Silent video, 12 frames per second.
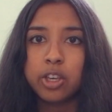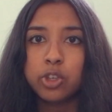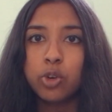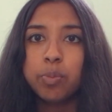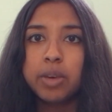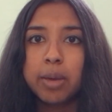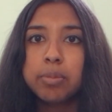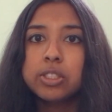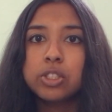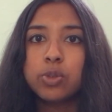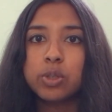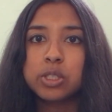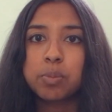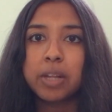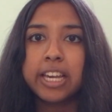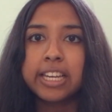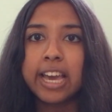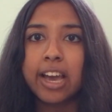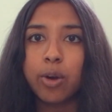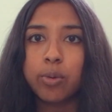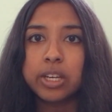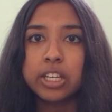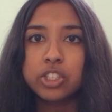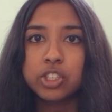You'll be able to explain how
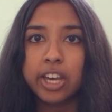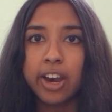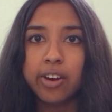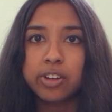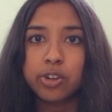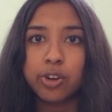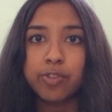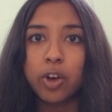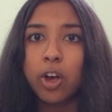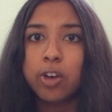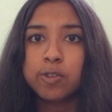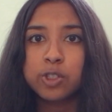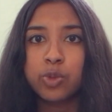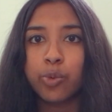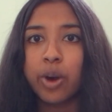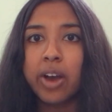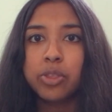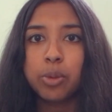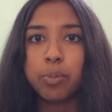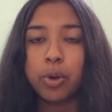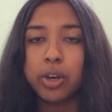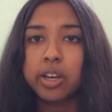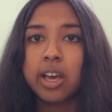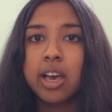each character evolves throughout the
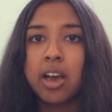book